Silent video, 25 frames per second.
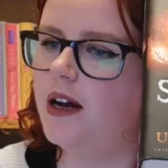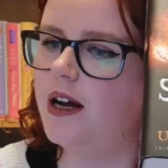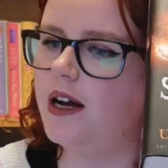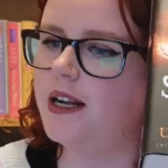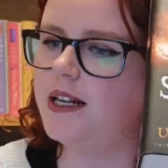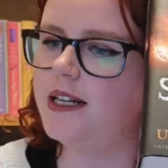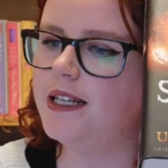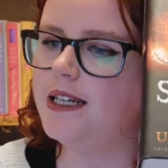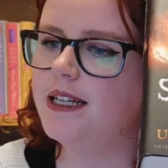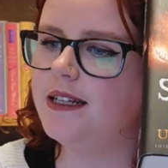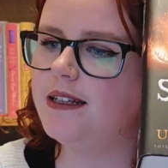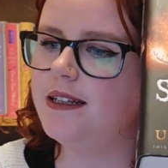I
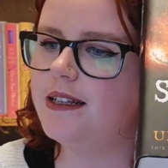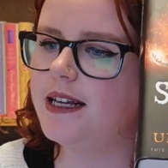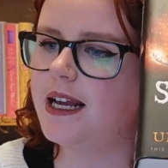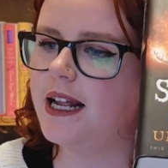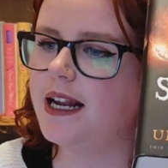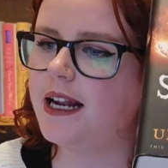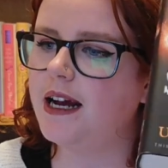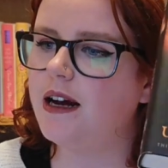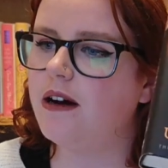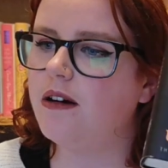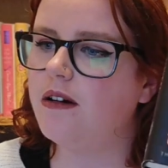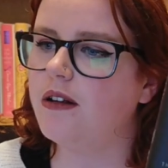need to get
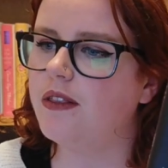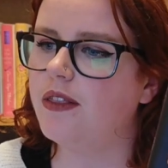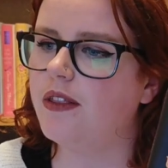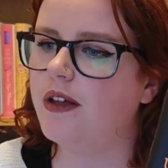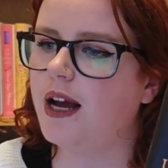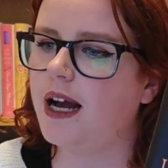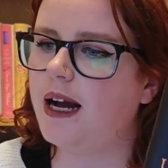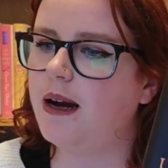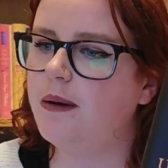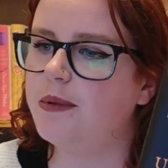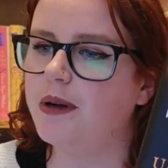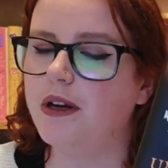out of the
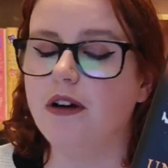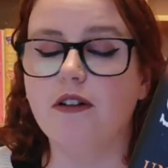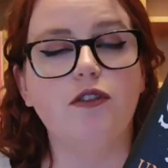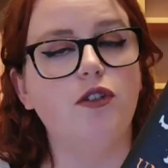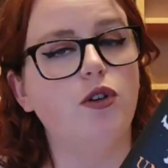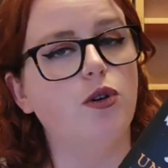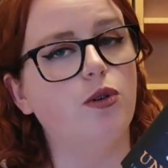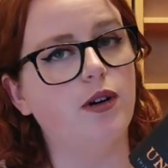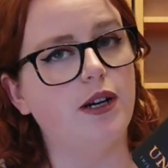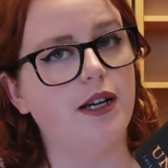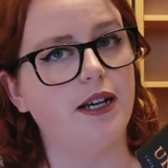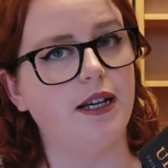habit of
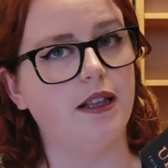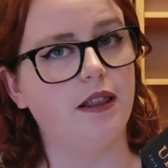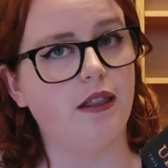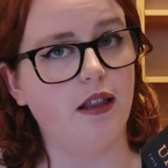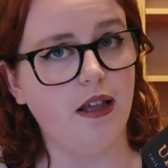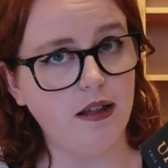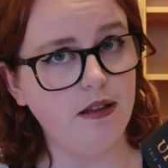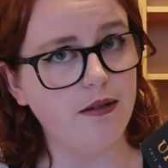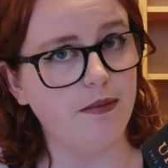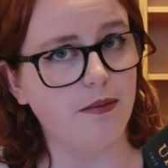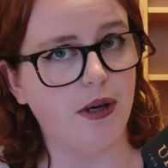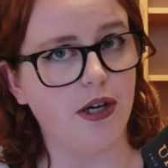talking
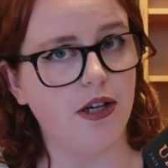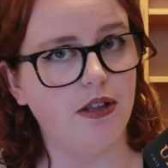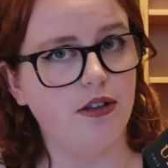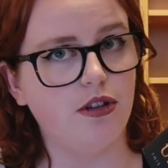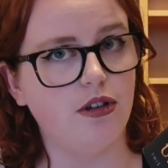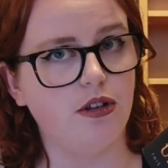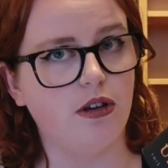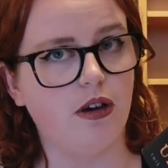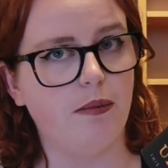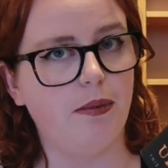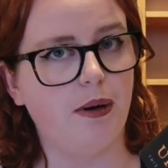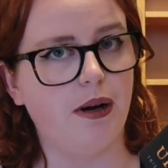this
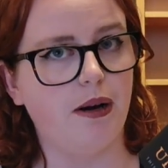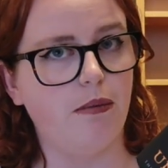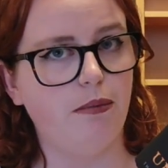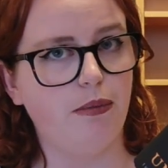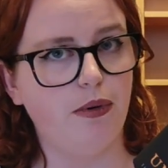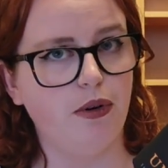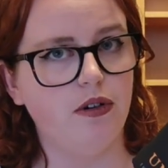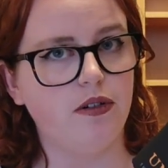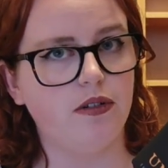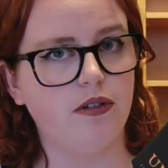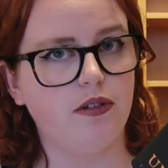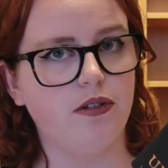much about
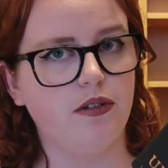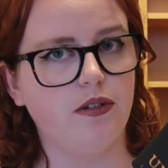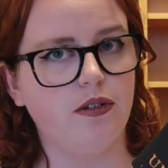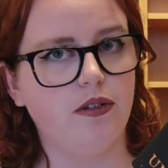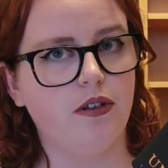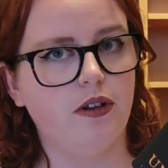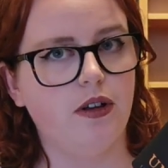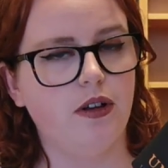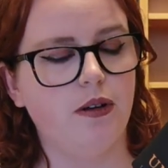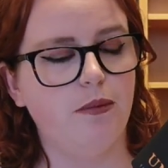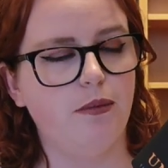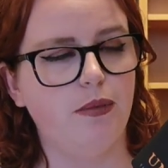books
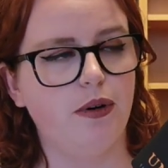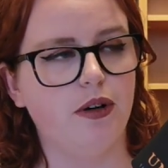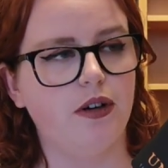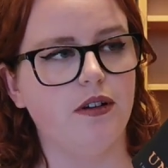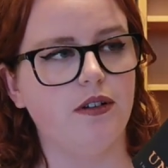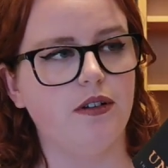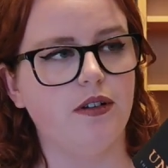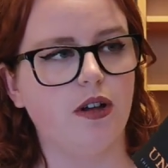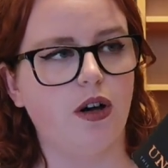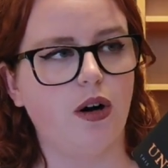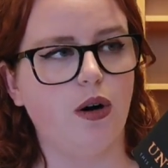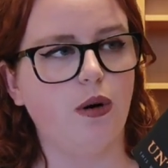
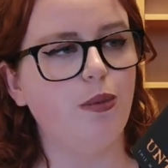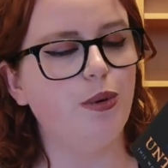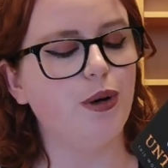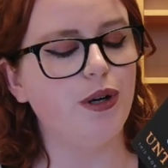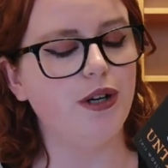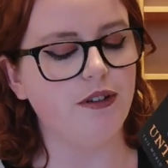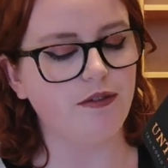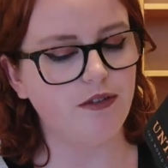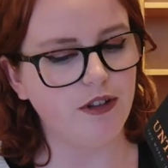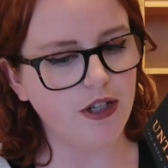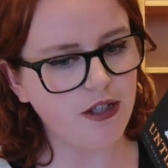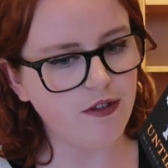because the whole
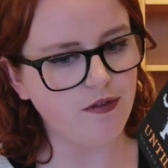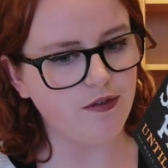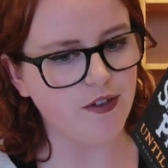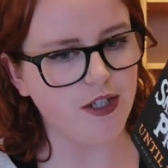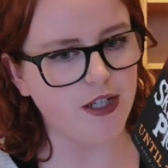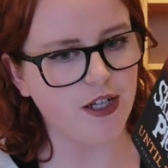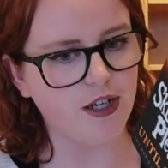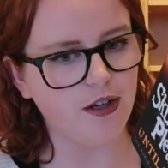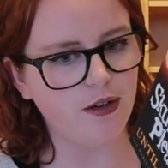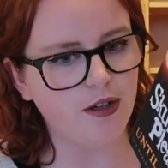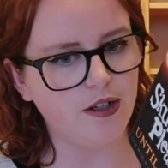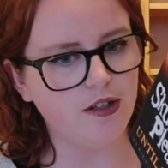point of this
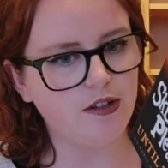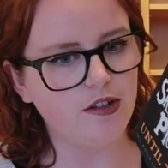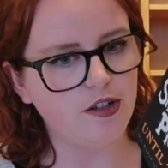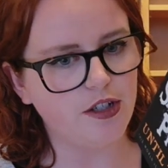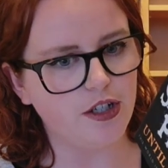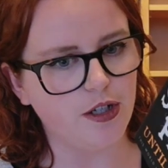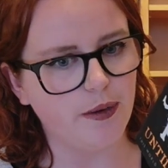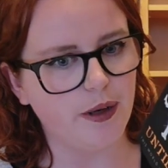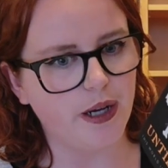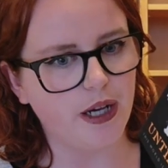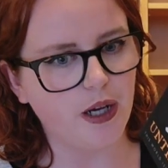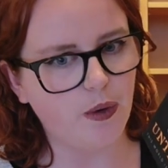video is to
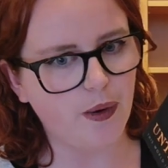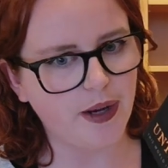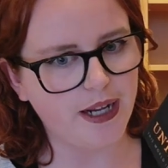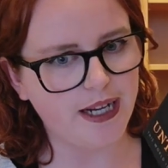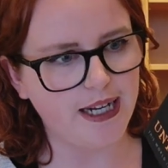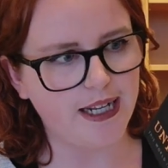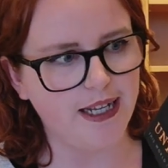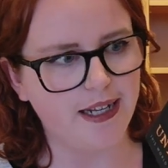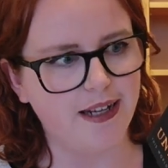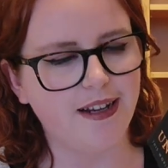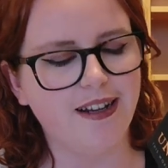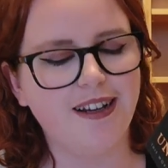do it
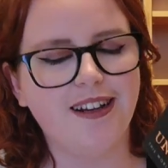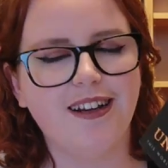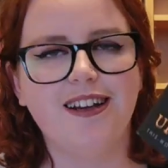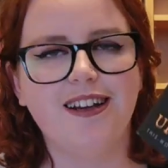quickly.